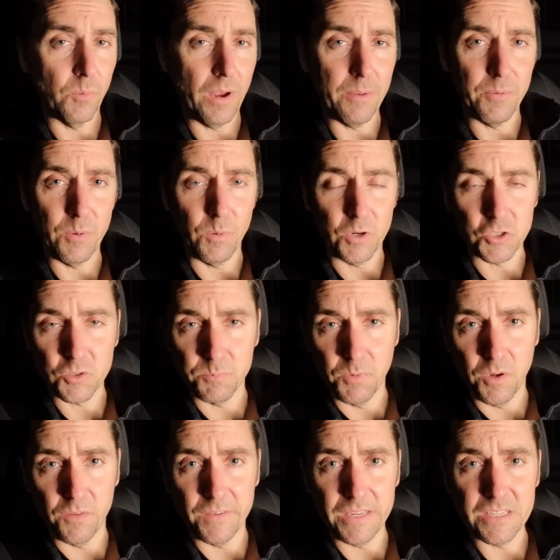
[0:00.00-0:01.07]
way we watch
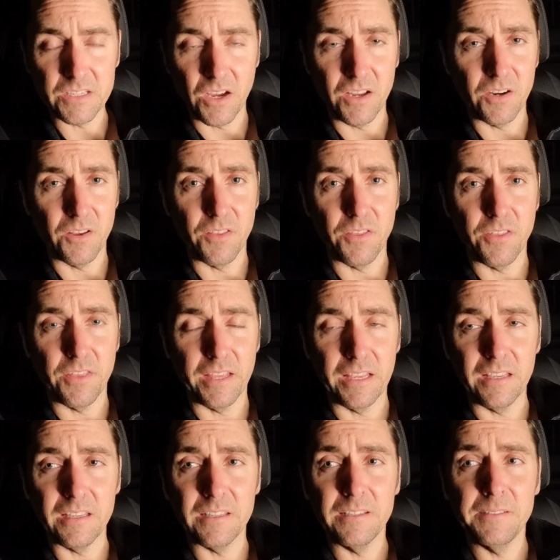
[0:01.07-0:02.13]
movies, I don't
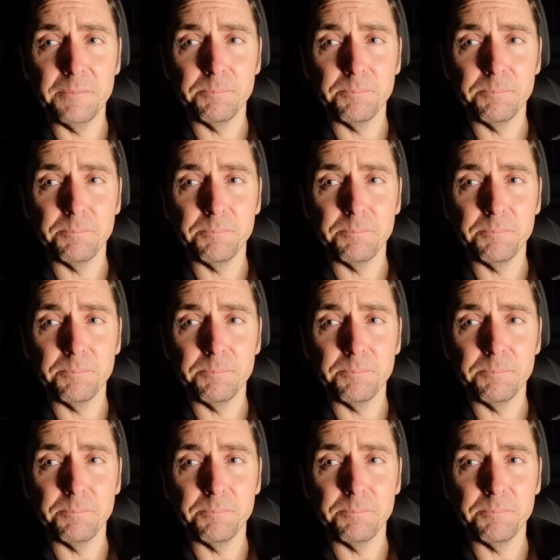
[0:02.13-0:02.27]
think.